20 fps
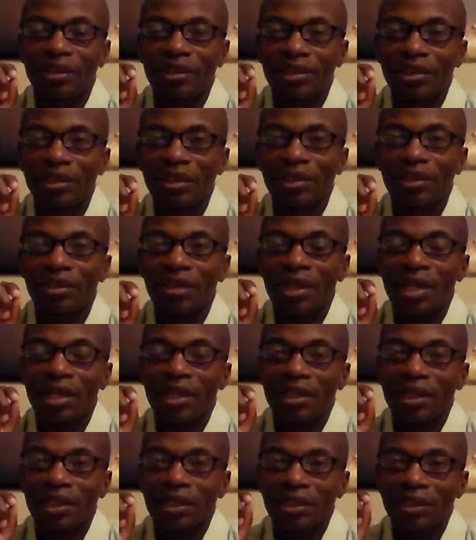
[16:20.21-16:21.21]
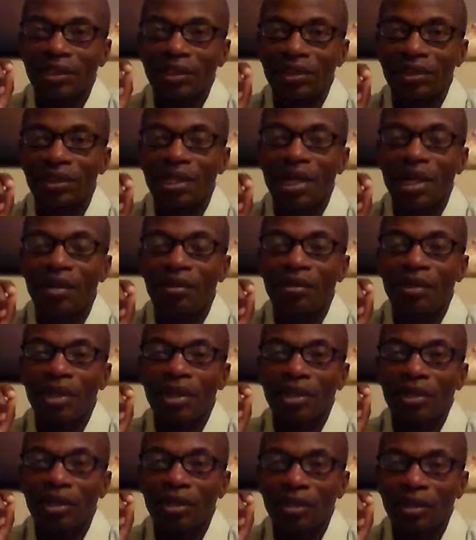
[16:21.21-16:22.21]
It still doesn't stop
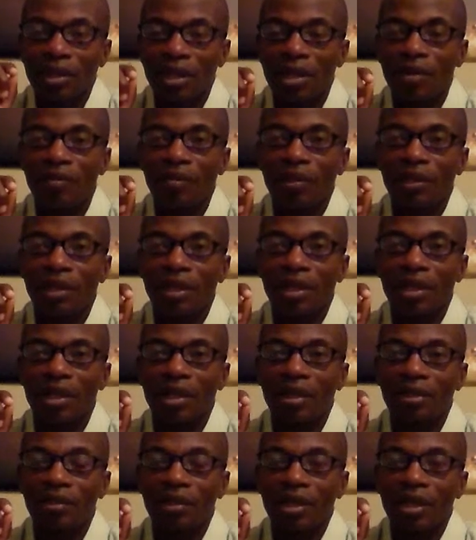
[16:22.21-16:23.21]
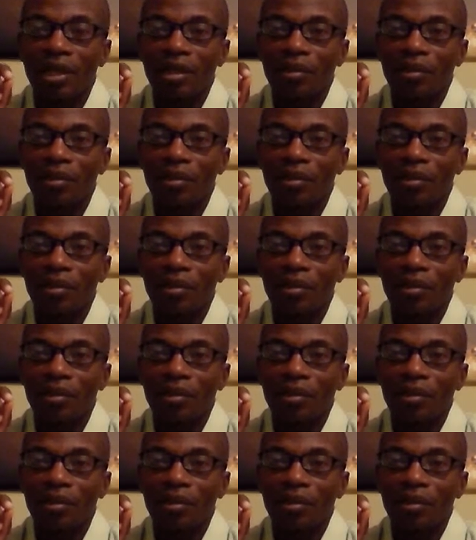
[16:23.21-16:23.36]
the love of God.